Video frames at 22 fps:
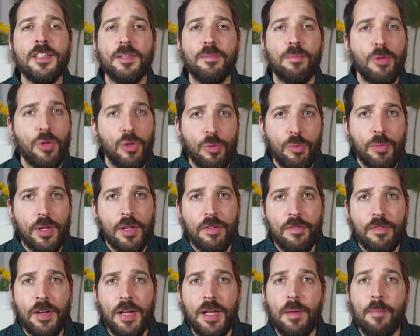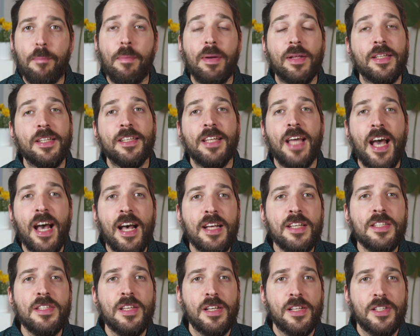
that blew me away, but it has